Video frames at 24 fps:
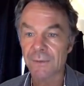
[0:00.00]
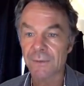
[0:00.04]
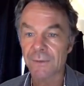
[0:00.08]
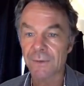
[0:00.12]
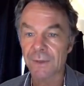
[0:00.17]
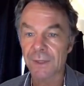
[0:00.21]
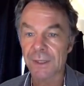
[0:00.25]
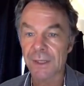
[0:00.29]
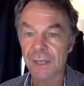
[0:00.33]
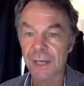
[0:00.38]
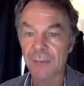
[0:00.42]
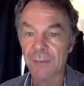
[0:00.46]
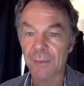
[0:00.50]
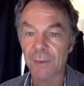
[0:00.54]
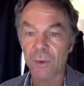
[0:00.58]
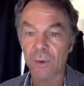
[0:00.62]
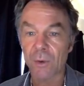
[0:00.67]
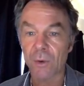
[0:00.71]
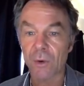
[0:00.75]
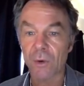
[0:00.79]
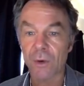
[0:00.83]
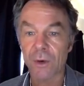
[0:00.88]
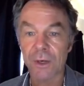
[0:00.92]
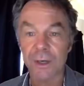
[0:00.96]
for example,
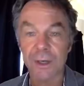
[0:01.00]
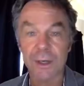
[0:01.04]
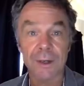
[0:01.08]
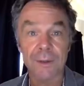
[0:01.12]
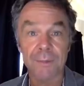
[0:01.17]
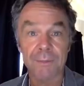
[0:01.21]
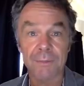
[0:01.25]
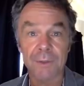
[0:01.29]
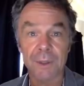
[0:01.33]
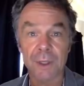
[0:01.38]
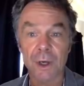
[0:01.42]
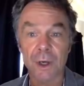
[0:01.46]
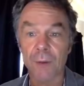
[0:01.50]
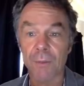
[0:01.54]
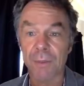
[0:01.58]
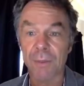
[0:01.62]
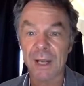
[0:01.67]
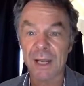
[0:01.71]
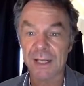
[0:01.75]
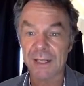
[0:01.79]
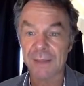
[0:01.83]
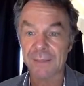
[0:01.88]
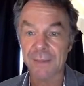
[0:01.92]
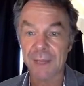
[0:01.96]
or in a
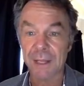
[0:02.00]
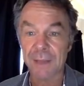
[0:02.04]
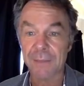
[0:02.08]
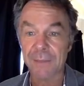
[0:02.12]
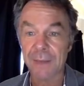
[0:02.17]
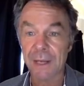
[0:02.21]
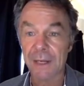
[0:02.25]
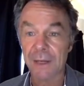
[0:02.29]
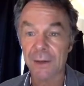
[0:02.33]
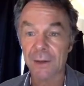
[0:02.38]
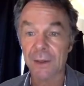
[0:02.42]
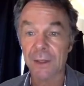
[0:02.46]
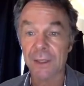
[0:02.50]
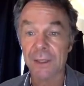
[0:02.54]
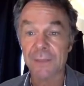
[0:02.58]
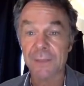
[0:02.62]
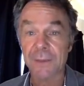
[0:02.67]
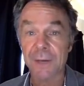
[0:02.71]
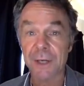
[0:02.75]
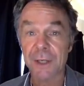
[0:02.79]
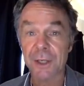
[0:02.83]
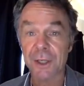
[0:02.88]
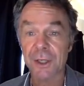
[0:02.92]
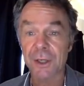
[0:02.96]
complex mathematical
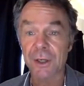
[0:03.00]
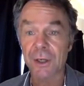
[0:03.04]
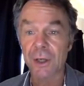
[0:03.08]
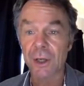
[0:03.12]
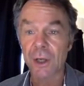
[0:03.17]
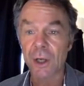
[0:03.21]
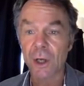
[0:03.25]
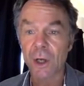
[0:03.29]
expression,